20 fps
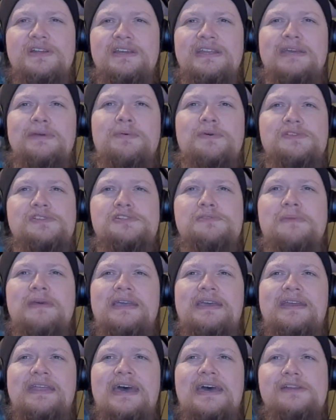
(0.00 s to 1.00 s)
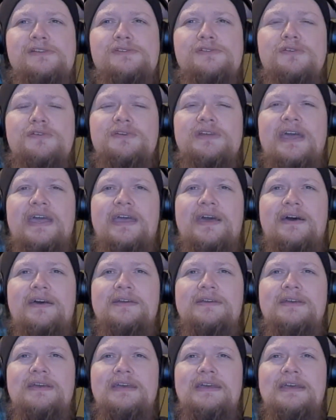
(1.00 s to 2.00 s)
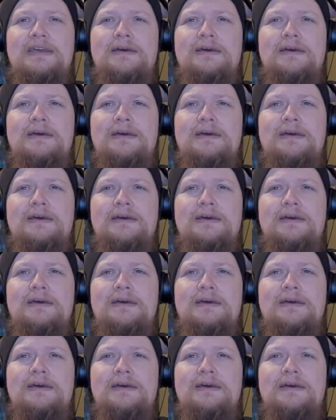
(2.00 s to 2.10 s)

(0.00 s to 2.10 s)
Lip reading: and he wants to make an edge lord AI.